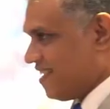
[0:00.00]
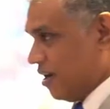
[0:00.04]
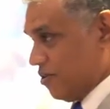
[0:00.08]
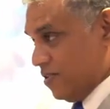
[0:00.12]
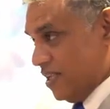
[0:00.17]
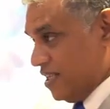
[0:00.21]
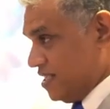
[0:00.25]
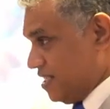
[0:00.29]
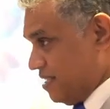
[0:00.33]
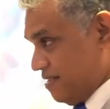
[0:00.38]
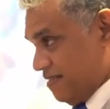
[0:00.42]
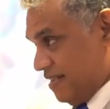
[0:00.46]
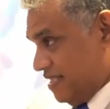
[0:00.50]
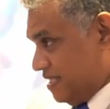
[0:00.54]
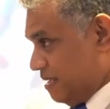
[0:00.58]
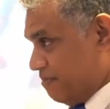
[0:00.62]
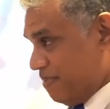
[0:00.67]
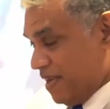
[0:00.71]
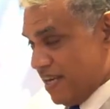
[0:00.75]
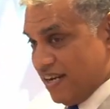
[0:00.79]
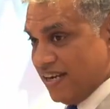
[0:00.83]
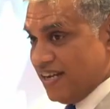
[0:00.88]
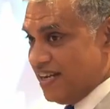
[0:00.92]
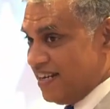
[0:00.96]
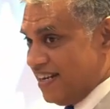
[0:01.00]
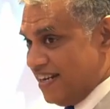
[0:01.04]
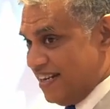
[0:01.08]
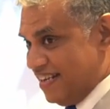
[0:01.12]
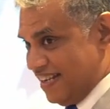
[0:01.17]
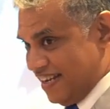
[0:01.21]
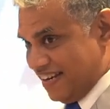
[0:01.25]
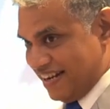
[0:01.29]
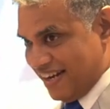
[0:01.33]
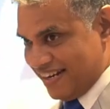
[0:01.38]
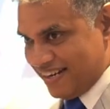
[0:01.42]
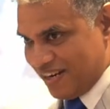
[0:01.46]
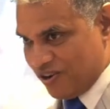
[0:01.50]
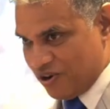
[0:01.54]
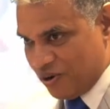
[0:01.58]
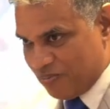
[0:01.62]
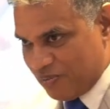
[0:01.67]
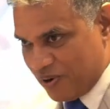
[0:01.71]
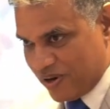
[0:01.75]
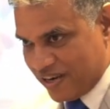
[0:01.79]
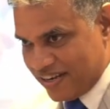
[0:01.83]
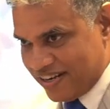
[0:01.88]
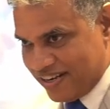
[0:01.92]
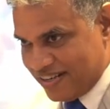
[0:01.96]
Now these are big line in here, right? I hope
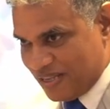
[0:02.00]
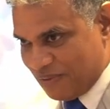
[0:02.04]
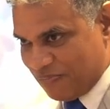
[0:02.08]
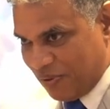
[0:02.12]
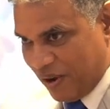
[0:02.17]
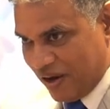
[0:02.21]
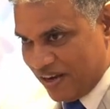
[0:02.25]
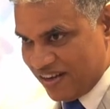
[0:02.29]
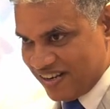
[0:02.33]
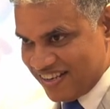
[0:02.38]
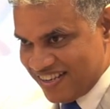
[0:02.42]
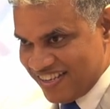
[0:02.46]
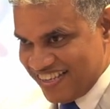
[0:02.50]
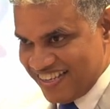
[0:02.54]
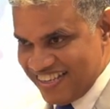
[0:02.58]
you're getting the point.